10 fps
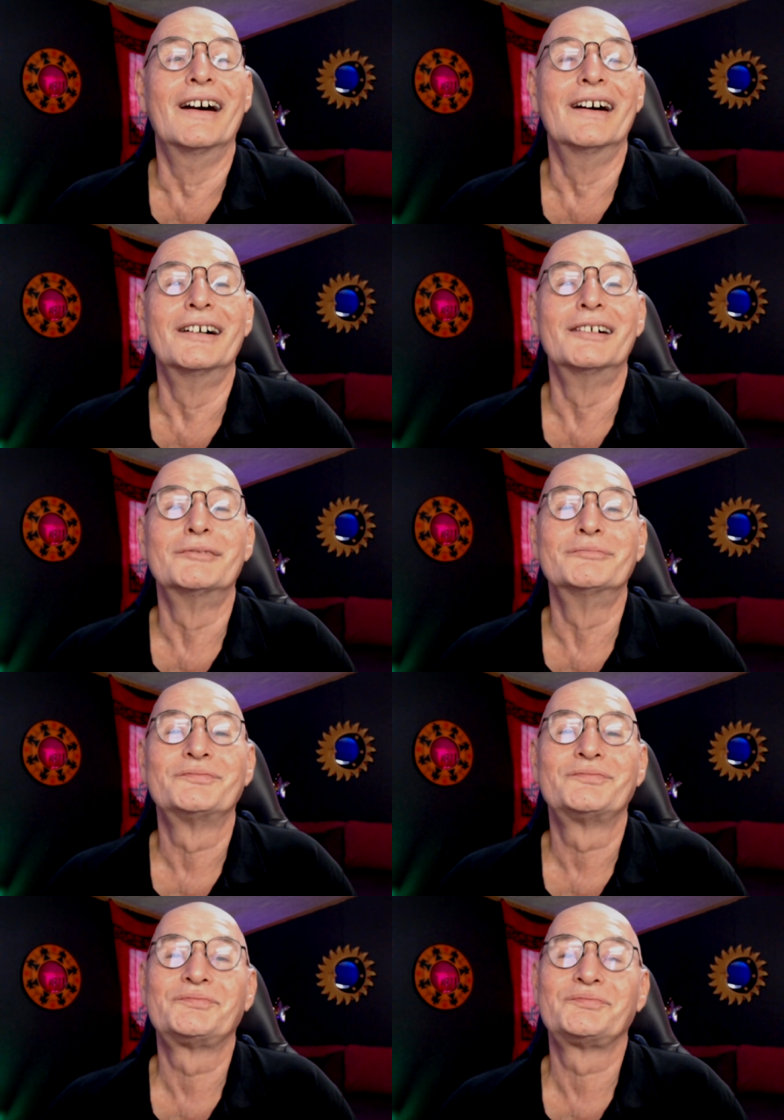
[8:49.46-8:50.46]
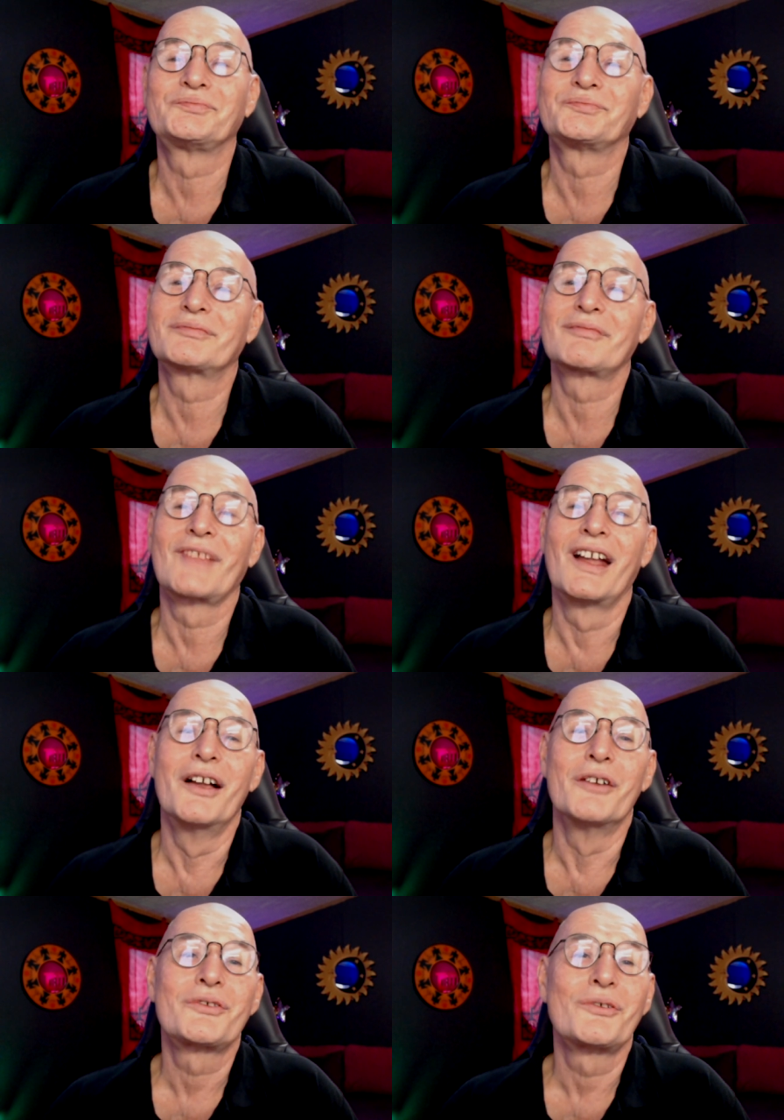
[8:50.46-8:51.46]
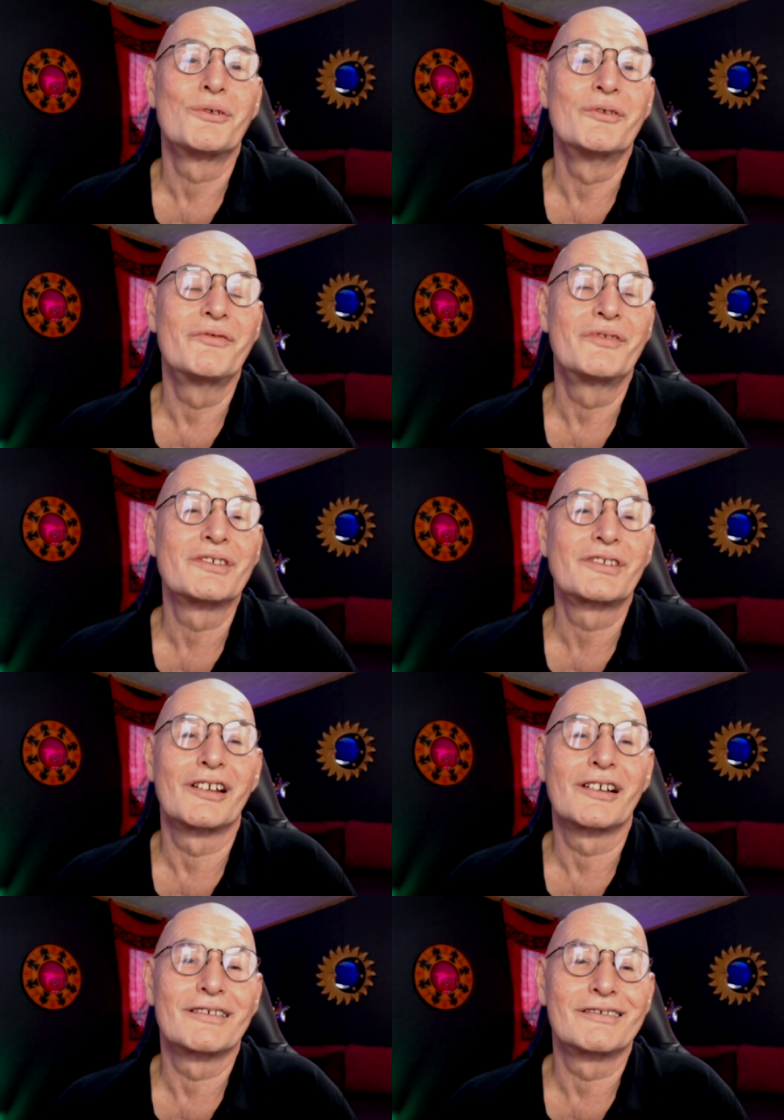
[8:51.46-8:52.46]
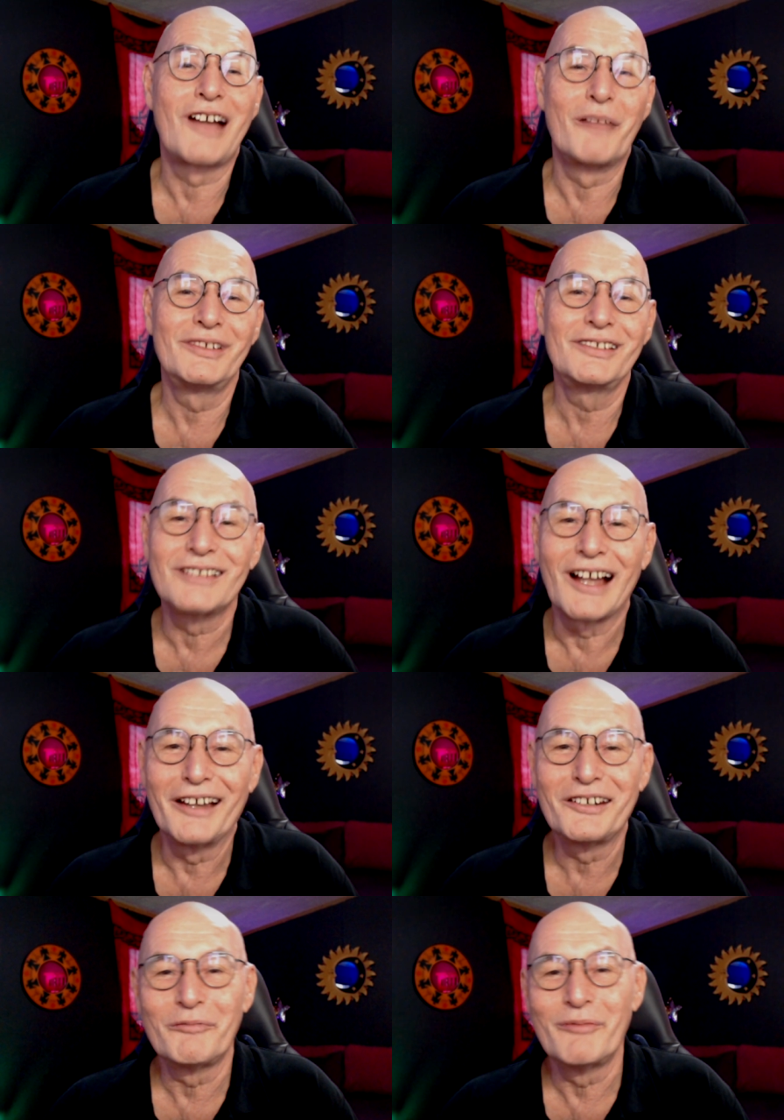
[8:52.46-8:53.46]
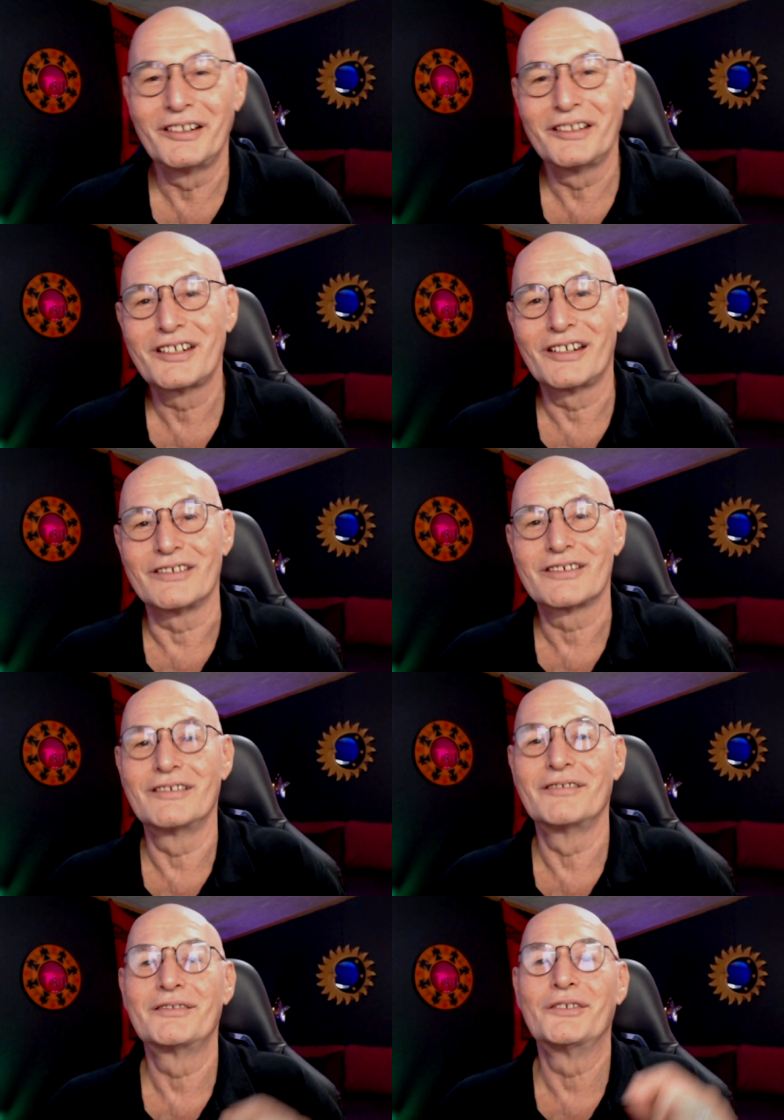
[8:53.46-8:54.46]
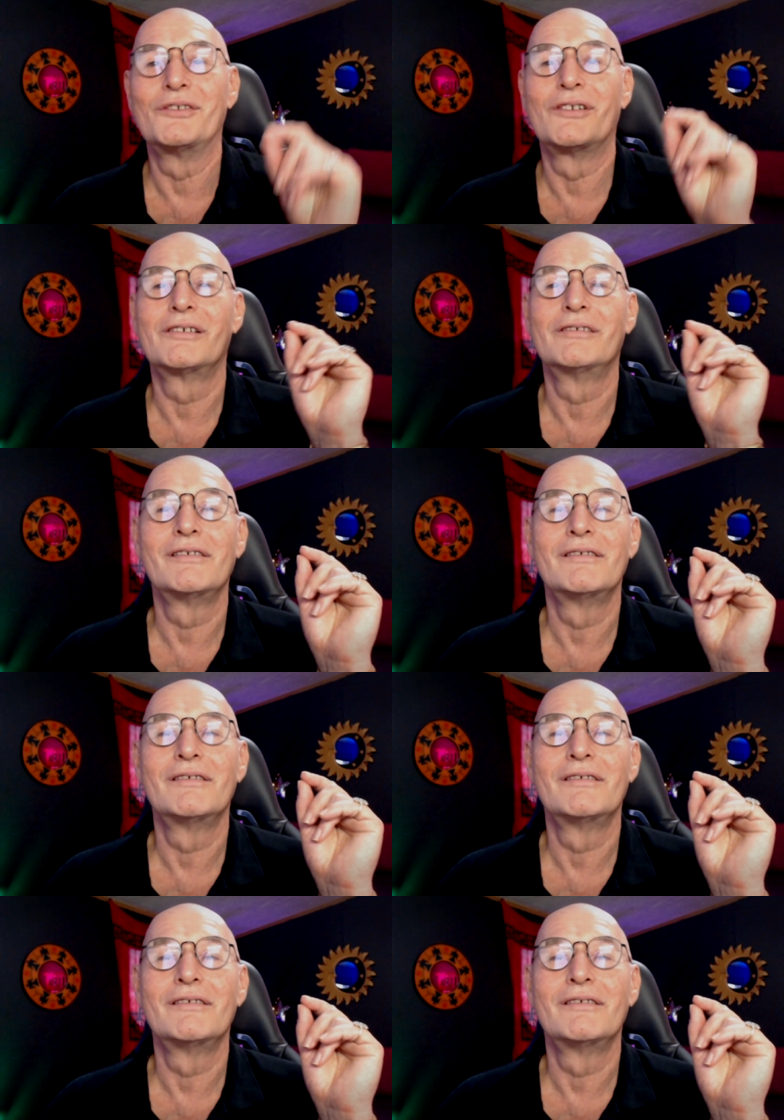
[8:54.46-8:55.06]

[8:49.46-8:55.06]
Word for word: Um, so this uh, guide guided meditation, you know,